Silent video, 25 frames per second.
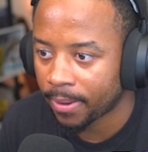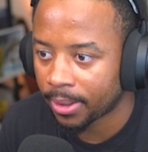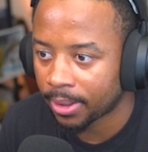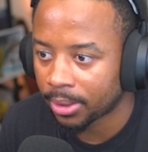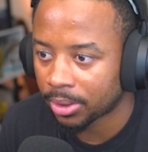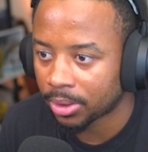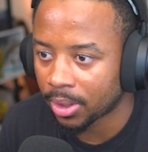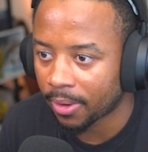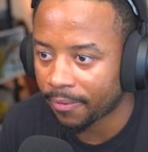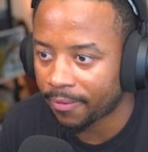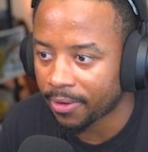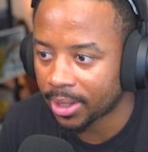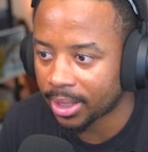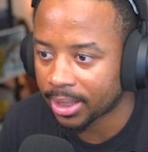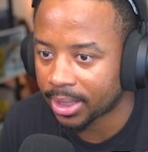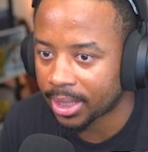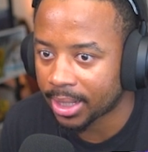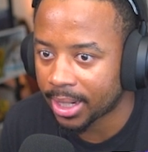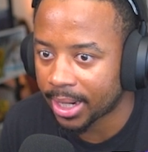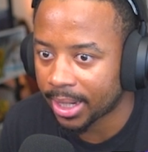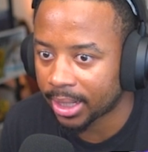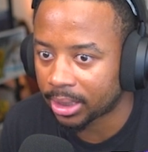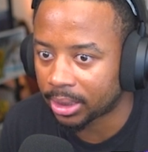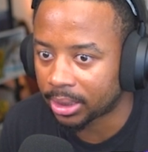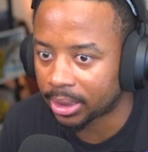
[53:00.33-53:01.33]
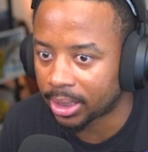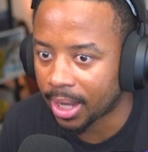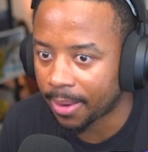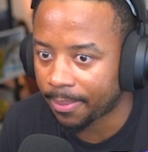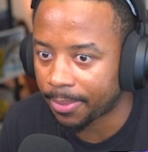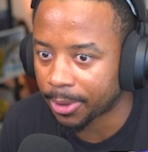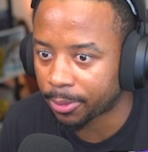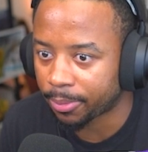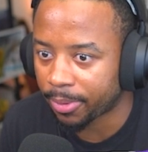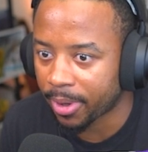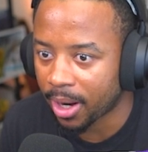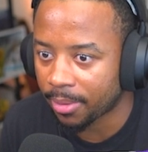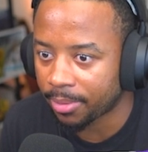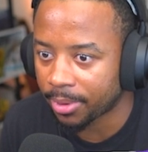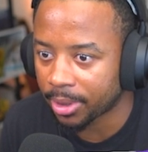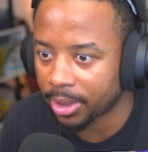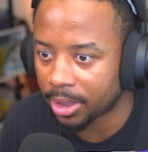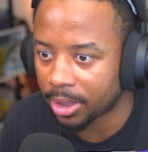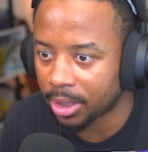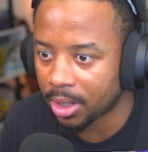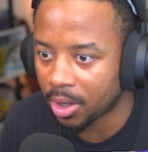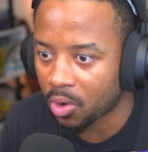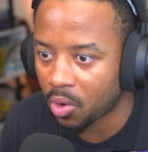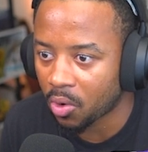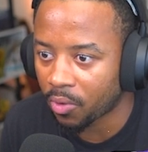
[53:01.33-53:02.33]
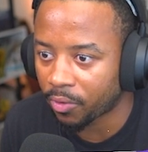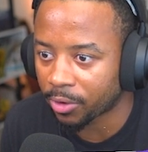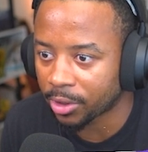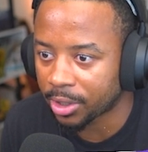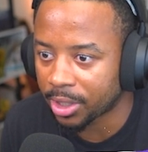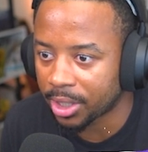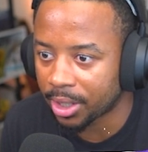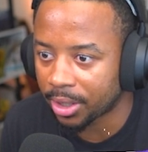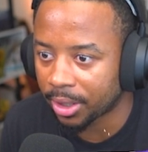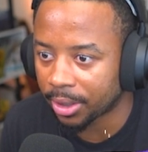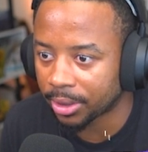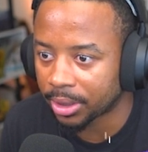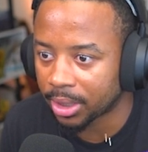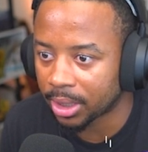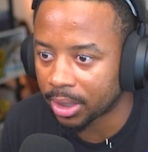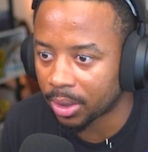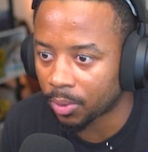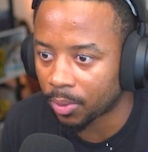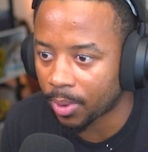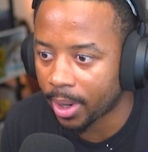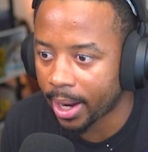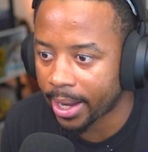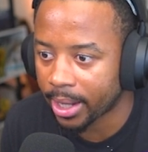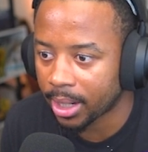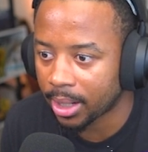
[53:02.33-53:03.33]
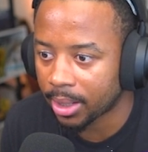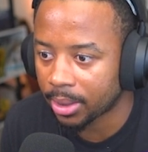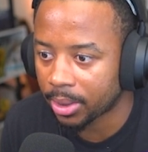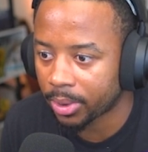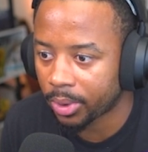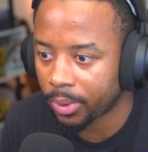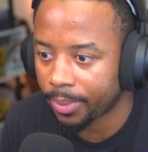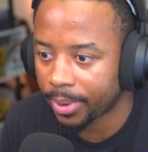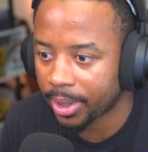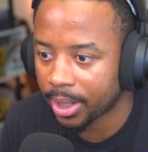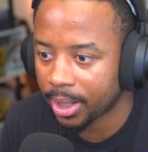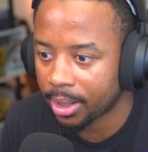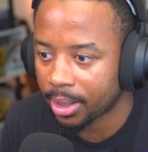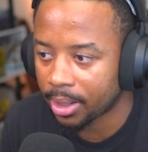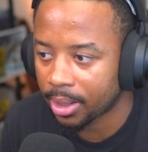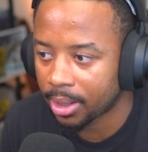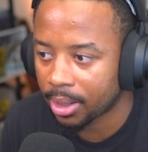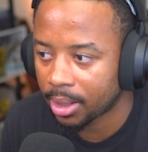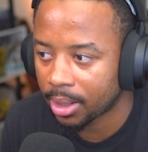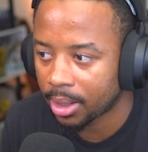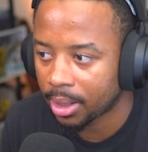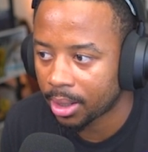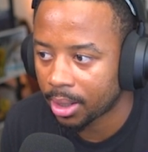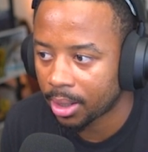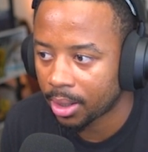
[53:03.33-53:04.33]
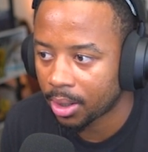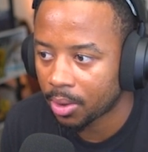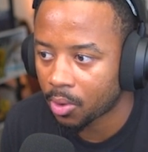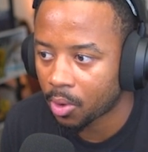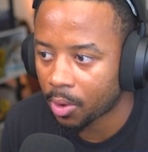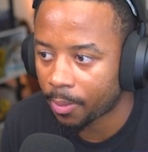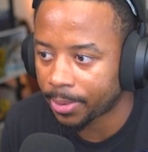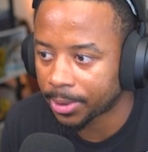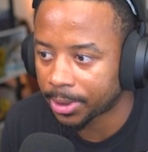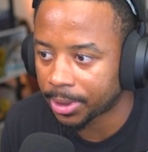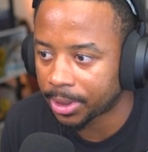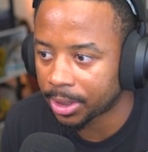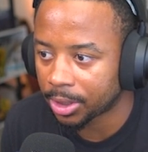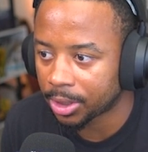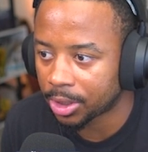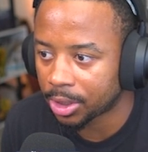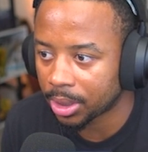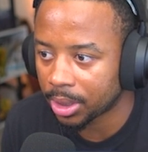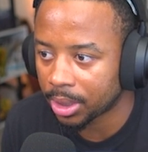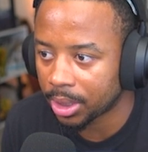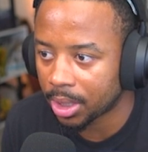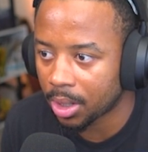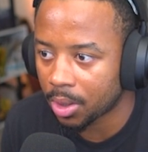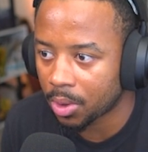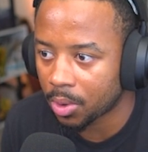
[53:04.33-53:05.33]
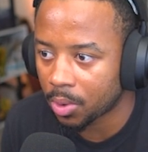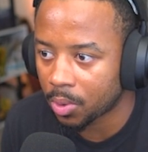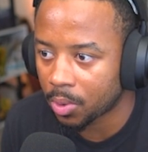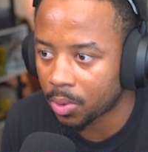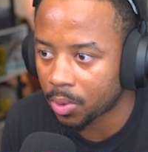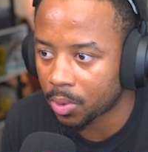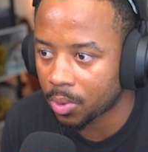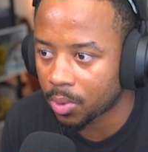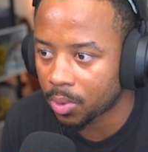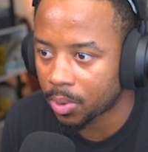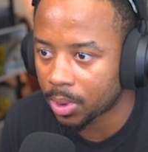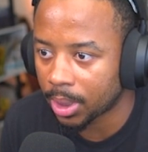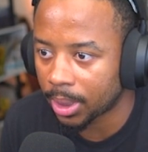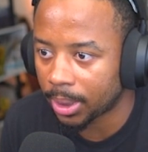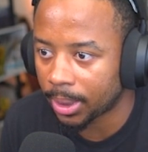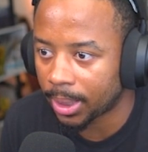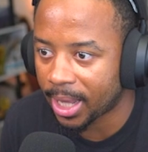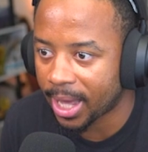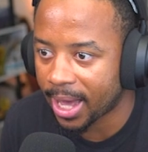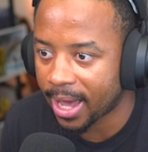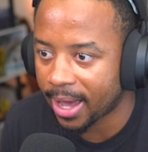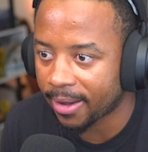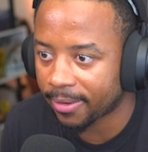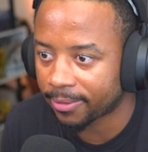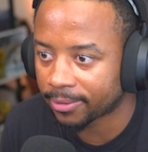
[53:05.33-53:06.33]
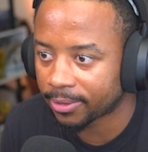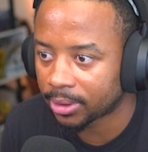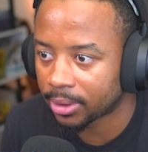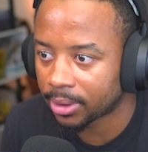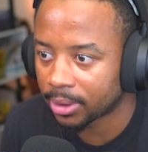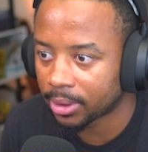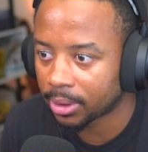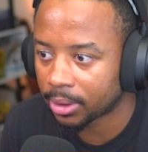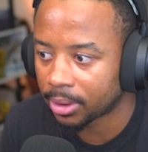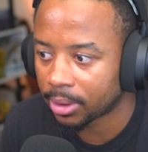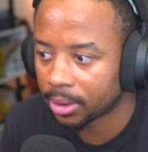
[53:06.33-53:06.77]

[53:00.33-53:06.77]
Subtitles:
So I feel like the next step is probably to go over here to the right a little bit, or potentially go left.